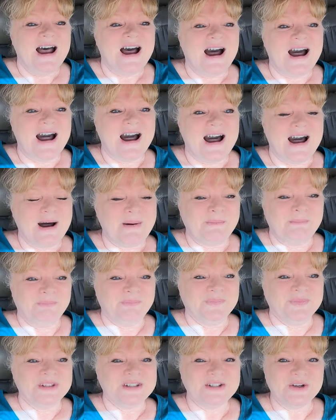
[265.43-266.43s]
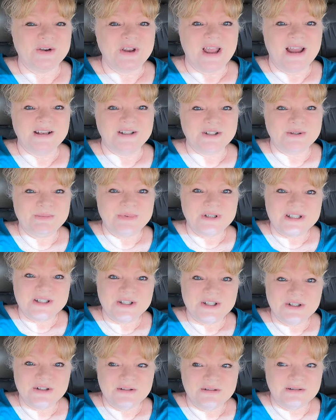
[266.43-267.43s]
Um, so yeah, it should be
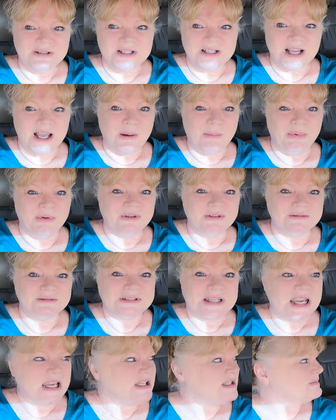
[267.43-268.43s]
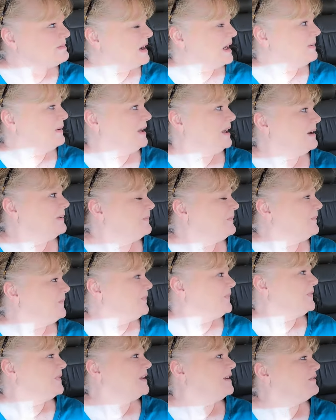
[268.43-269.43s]
to you in a couple days maybe
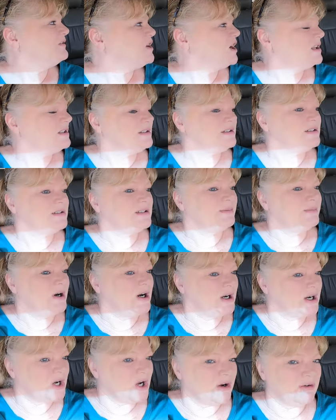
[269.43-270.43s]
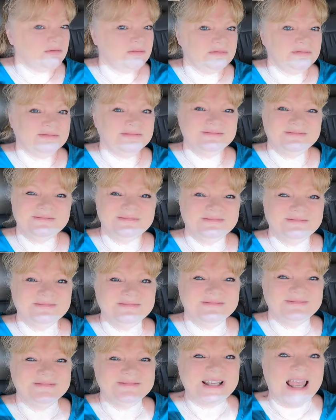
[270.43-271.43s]
not tomorrow. There you
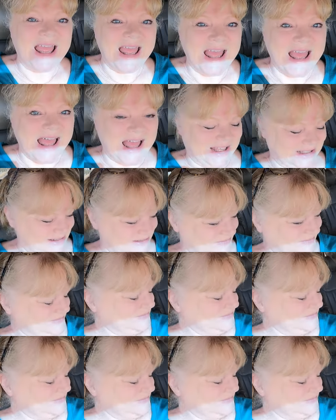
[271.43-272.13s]
go. Yeah.